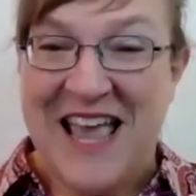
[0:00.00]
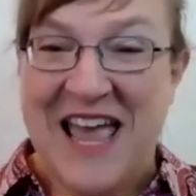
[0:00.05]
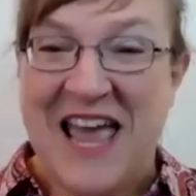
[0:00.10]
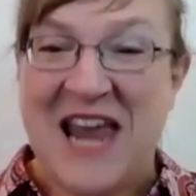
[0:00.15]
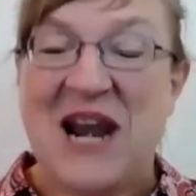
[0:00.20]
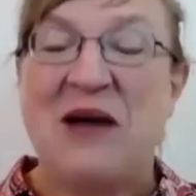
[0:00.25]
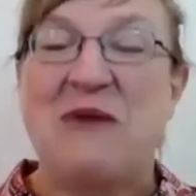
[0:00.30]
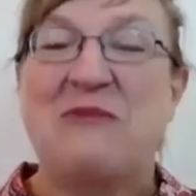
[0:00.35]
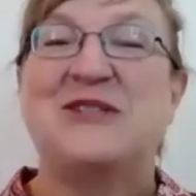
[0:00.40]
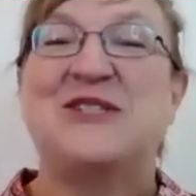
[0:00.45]

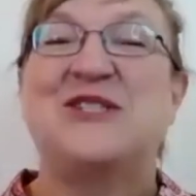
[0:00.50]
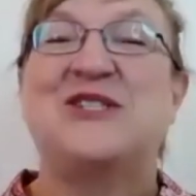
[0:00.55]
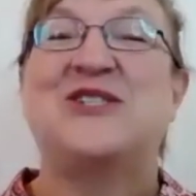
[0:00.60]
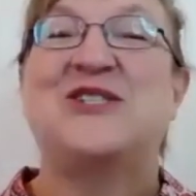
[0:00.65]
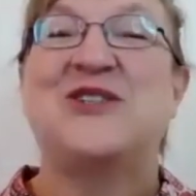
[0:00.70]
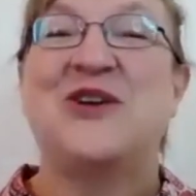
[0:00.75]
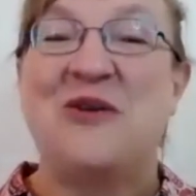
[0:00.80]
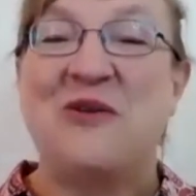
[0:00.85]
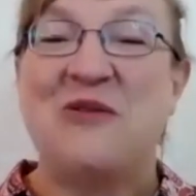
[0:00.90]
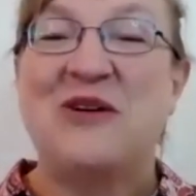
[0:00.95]
And I was
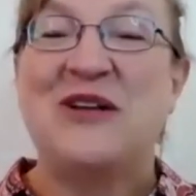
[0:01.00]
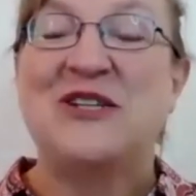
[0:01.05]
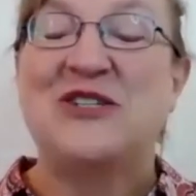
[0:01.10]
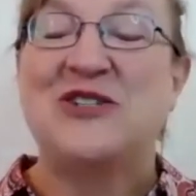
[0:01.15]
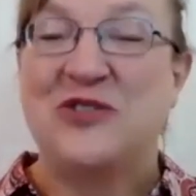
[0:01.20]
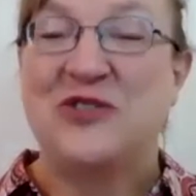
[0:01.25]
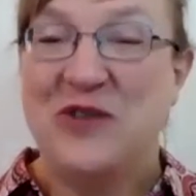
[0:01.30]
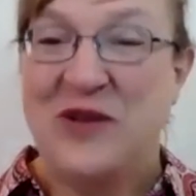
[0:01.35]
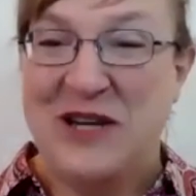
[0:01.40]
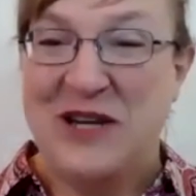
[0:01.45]
so
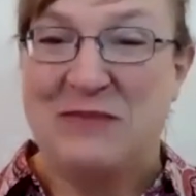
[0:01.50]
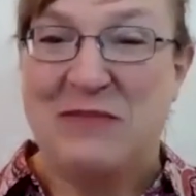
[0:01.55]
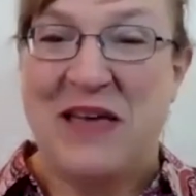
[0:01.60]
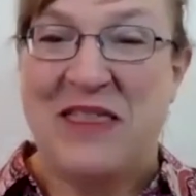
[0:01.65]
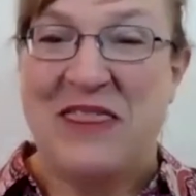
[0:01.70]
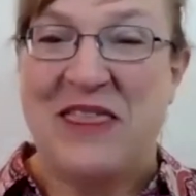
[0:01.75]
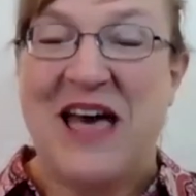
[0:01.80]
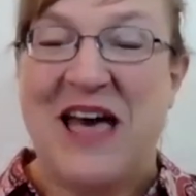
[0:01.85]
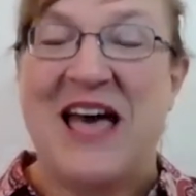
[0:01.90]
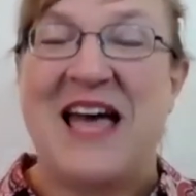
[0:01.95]
intrigued by
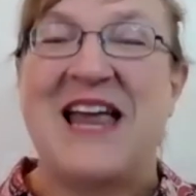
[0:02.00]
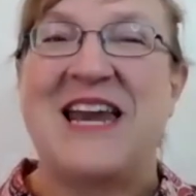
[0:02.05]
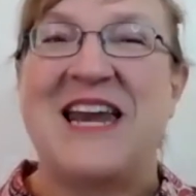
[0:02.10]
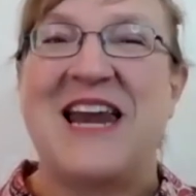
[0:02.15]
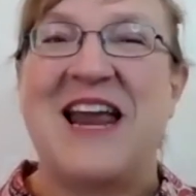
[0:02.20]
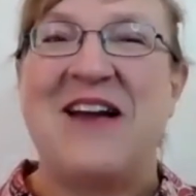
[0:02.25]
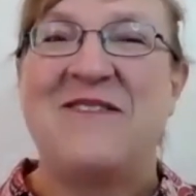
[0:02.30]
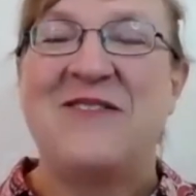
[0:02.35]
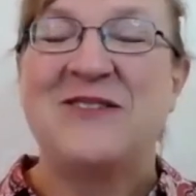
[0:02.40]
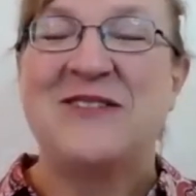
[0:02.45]
that. And
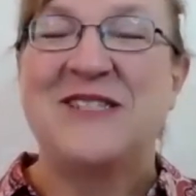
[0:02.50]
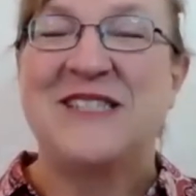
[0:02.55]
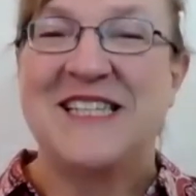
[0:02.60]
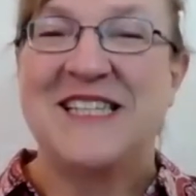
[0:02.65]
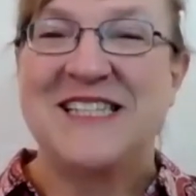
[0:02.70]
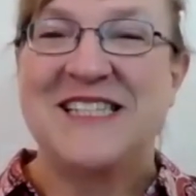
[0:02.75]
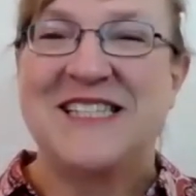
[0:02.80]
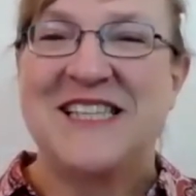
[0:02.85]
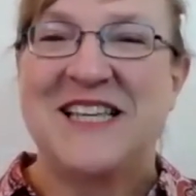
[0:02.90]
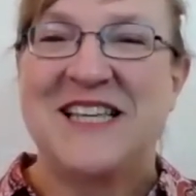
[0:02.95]
ever
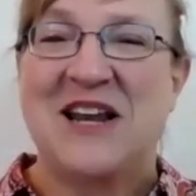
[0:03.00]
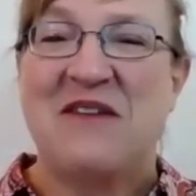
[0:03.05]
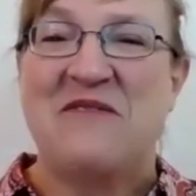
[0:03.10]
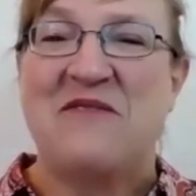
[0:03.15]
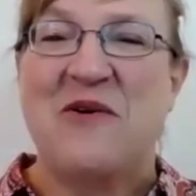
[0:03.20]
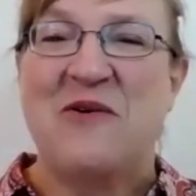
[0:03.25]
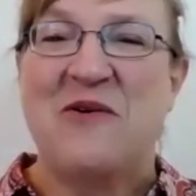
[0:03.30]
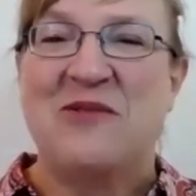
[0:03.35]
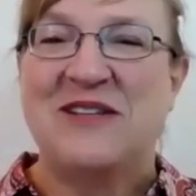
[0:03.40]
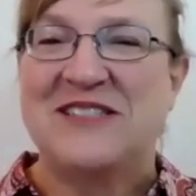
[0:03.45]
since then, I've
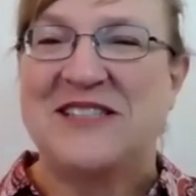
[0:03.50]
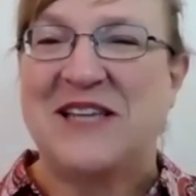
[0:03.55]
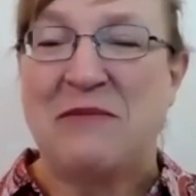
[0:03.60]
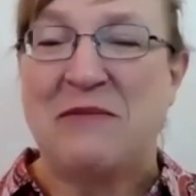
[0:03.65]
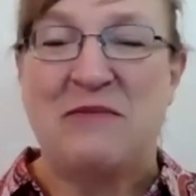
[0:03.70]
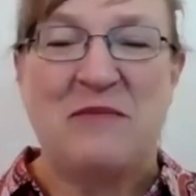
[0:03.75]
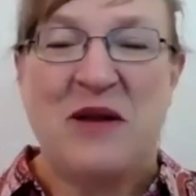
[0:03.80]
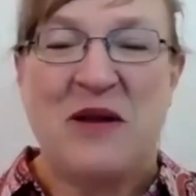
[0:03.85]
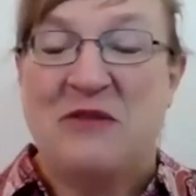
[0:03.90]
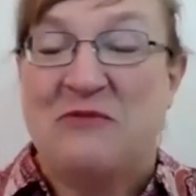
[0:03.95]
always
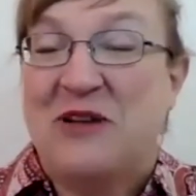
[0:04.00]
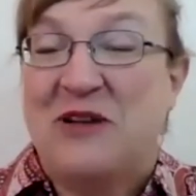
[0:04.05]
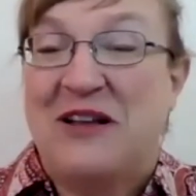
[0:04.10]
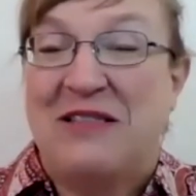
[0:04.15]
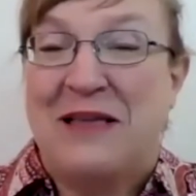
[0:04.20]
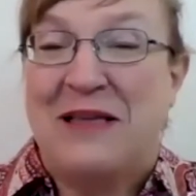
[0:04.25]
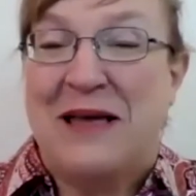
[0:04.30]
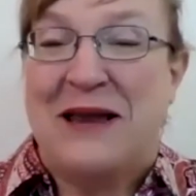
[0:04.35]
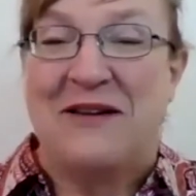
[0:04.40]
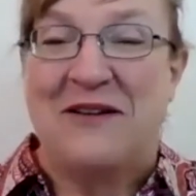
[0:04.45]
kept my ring
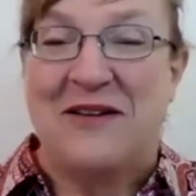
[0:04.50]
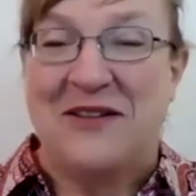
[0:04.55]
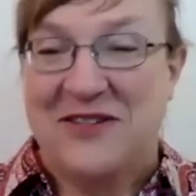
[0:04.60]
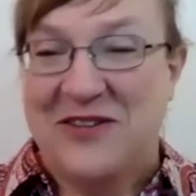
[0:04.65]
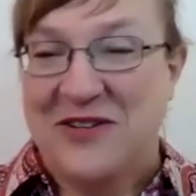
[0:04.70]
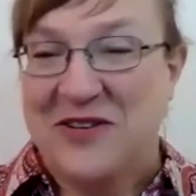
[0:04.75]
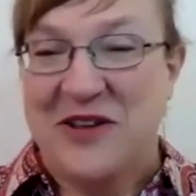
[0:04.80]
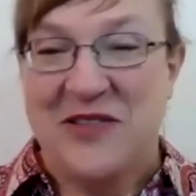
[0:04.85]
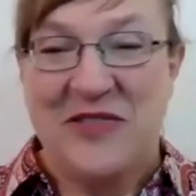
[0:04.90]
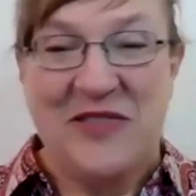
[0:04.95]
light on
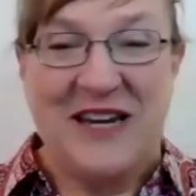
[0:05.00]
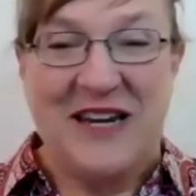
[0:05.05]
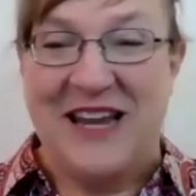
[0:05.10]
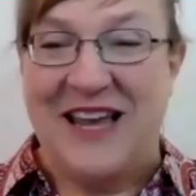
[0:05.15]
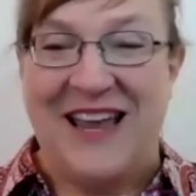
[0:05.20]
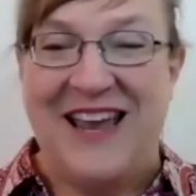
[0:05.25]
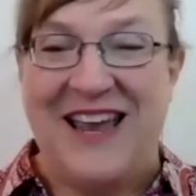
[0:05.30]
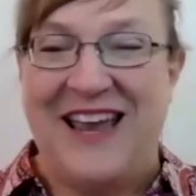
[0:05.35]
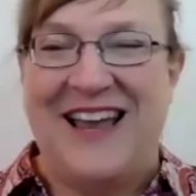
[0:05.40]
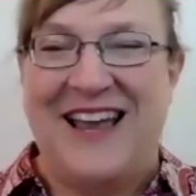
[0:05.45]
during the
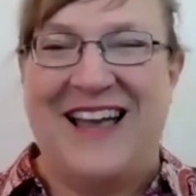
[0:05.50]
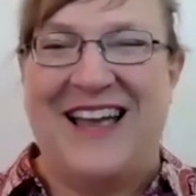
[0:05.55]
day.